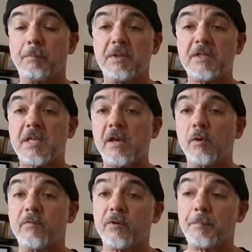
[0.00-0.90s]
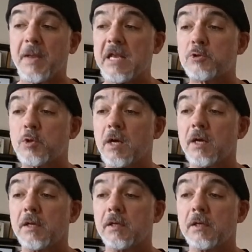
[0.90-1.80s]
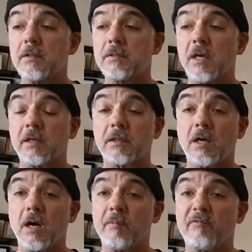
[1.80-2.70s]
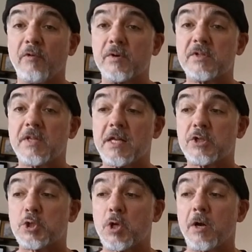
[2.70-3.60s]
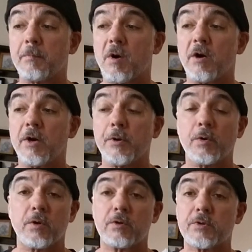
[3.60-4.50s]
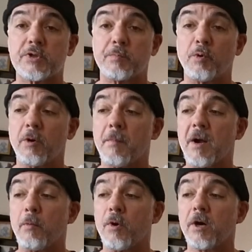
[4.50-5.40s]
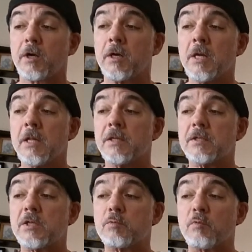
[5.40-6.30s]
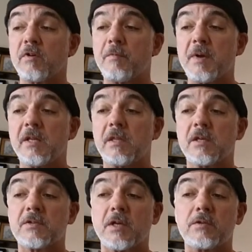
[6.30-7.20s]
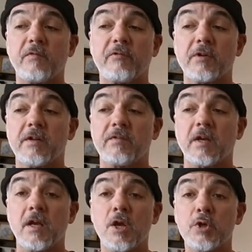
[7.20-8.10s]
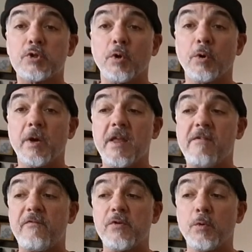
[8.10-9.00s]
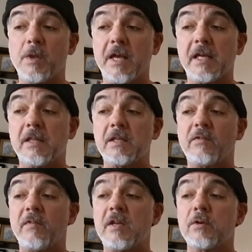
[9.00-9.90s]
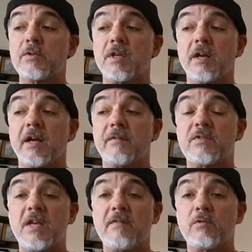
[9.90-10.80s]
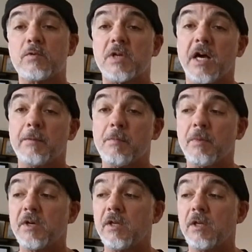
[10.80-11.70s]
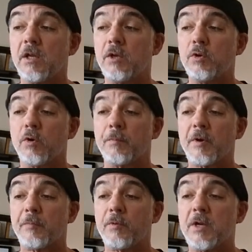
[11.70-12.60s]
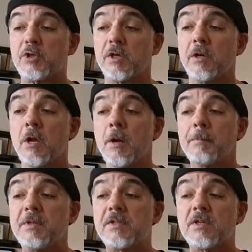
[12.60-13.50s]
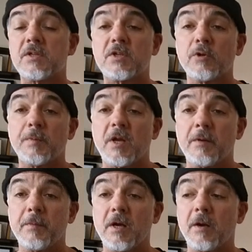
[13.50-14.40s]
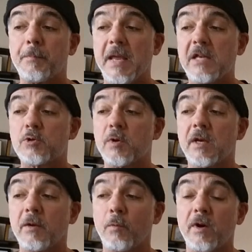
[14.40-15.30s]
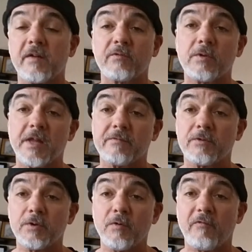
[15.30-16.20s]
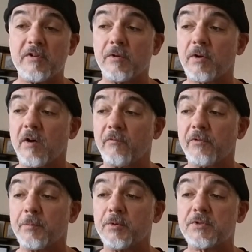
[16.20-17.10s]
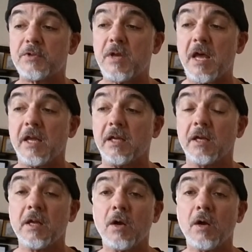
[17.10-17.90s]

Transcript: Please head over to patreon.com/JohnMario in order to support my work. This is one of the many things I do for a living, so if you like these videos and I have saved you time and money in your preparation, please consider becoming a patron at whatever level you feel comfortable today.